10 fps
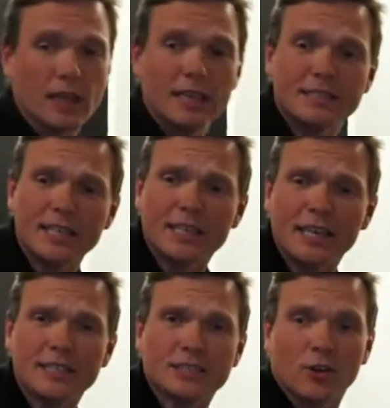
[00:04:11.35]
It's in a
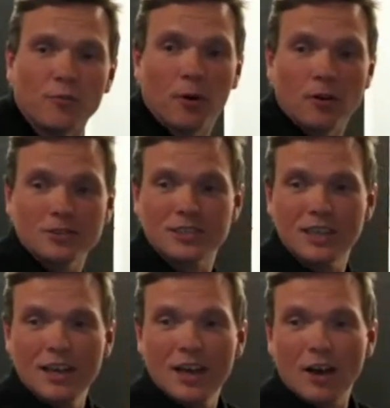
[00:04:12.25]
kit Softbox.
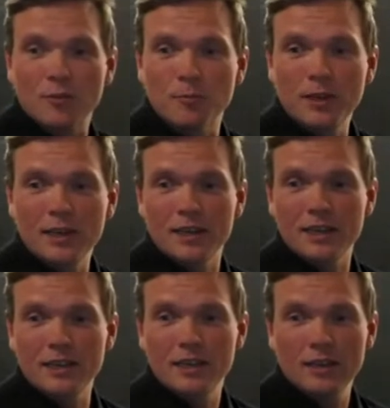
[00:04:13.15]
I've
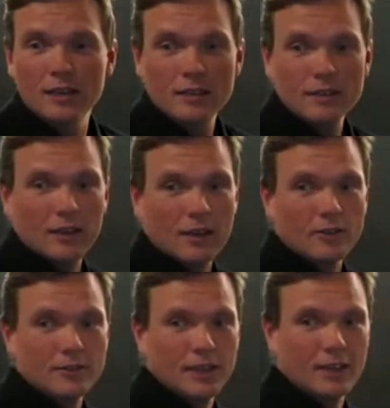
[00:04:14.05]
completely,
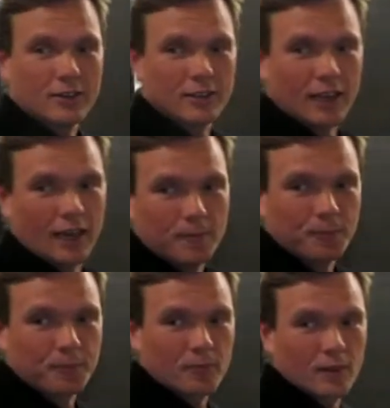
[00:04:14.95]
there, look at that.
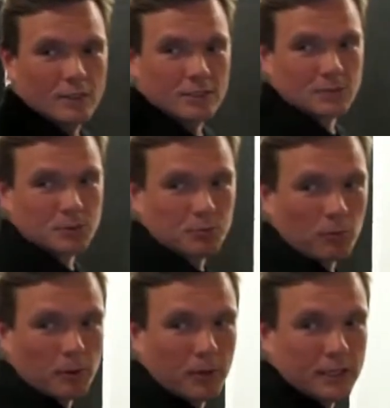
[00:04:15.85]
Jasmine's
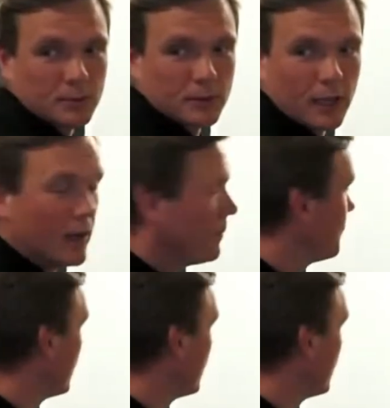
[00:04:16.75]
probably pleased with that.